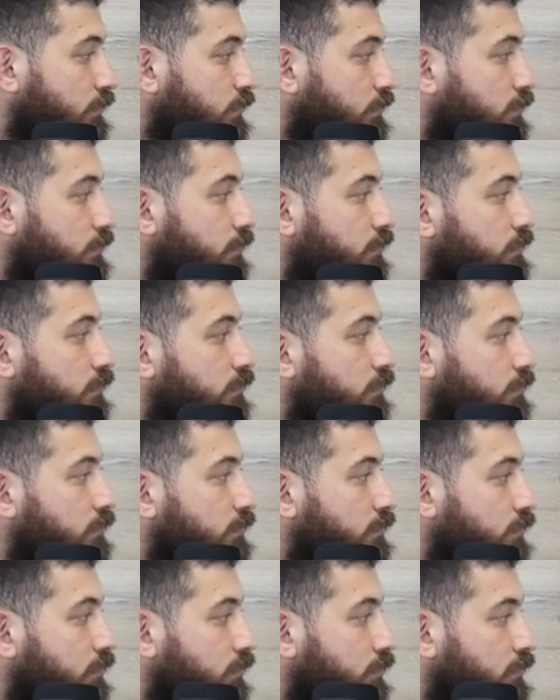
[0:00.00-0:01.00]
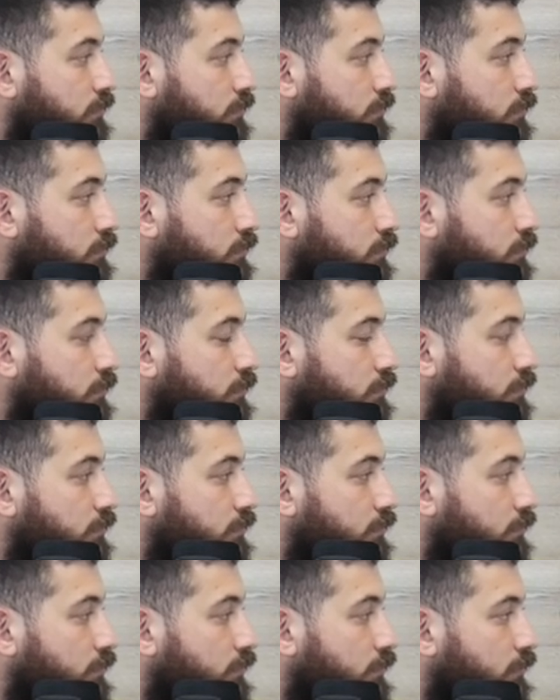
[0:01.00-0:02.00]

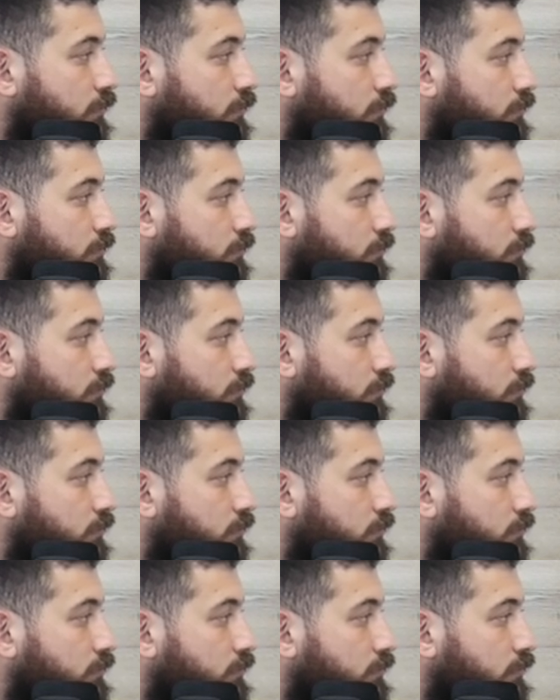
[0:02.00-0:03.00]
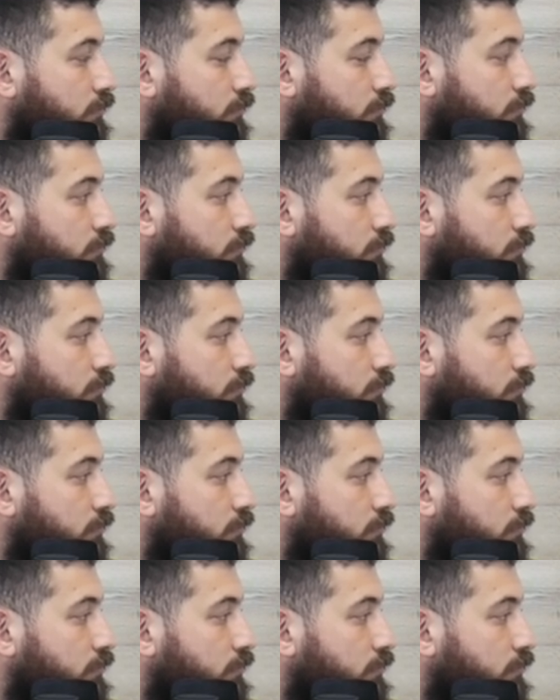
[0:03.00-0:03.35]
(silent)